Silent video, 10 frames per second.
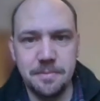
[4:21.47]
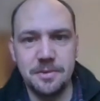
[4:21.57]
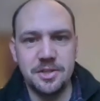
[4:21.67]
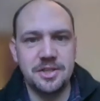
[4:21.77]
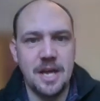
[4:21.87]

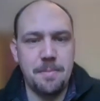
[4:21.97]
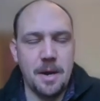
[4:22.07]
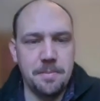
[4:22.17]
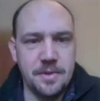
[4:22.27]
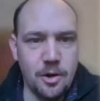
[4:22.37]
them to step
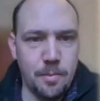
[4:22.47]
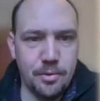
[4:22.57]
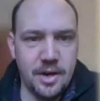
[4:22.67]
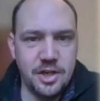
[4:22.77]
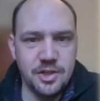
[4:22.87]
up their
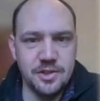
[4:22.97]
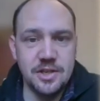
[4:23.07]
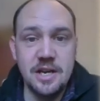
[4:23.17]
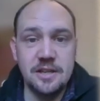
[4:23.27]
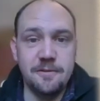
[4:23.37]

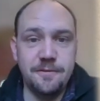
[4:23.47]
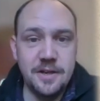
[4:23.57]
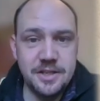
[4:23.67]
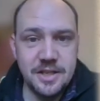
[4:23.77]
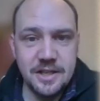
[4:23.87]
operations. And the
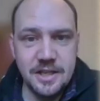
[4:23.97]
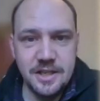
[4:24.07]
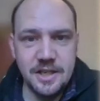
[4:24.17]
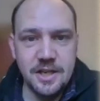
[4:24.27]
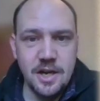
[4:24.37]
first thing they
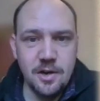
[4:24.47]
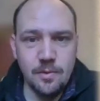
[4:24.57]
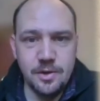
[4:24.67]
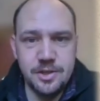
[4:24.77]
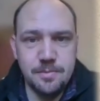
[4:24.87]
did
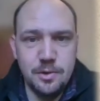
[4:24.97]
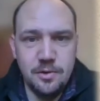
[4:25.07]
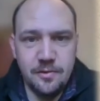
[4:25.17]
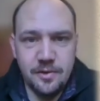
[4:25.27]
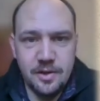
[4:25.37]
was to
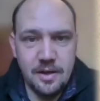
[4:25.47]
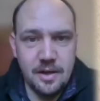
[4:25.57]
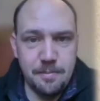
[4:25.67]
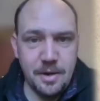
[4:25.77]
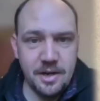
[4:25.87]
move
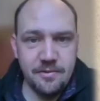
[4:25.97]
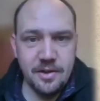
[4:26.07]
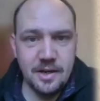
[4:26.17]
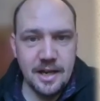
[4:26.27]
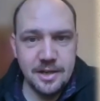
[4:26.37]
part of
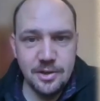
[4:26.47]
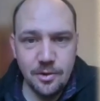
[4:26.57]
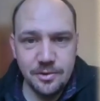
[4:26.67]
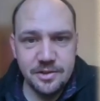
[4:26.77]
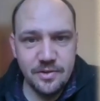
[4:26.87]
their
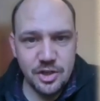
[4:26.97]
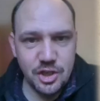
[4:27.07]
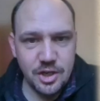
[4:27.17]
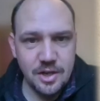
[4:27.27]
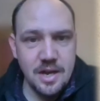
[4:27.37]
Clandonald
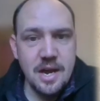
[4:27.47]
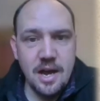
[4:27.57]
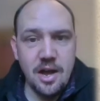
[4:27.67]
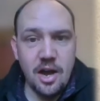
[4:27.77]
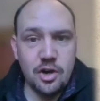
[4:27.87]
division
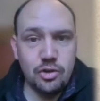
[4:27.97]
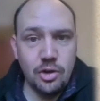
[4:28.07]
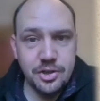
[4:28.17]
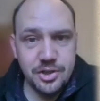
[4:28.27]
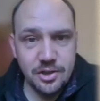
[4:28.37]

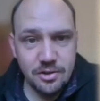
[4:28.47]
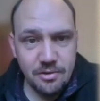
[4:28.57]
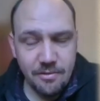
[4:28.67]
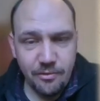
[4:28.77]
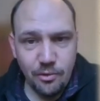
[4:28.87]
across the
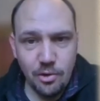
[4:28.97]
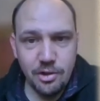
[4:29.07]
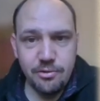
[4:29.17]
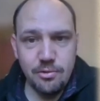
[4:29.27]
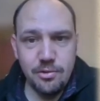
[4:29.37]
River
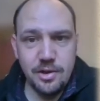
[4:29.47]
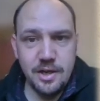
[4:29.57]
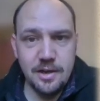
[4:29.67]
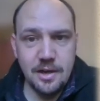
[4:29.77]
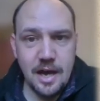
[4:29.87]
Forth through
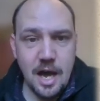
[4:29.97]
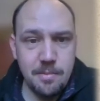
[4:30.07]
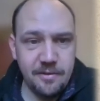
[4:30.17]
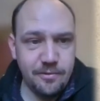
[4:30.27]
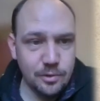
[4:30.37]
the
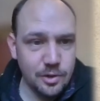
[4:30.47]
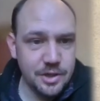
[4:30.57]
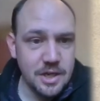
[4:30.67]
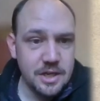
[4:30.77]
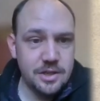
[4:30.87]
Abbey
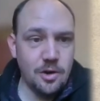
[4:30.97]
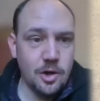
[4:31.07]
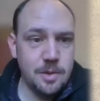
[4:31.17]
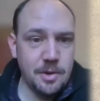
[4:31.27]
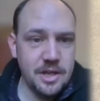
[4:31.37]
Ford to
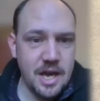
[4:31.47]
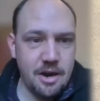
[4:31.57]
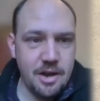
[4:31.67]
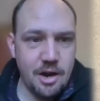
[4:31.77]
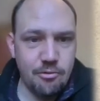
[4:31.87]
occupy the
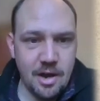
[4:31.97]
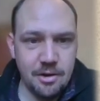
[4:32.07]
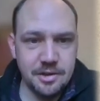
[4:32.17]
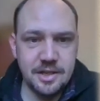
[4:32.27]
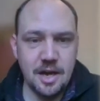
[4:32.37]
area
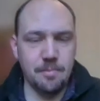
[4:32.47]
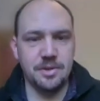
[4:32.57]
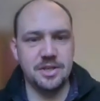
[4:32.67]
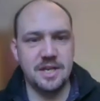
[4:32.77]
around Cambus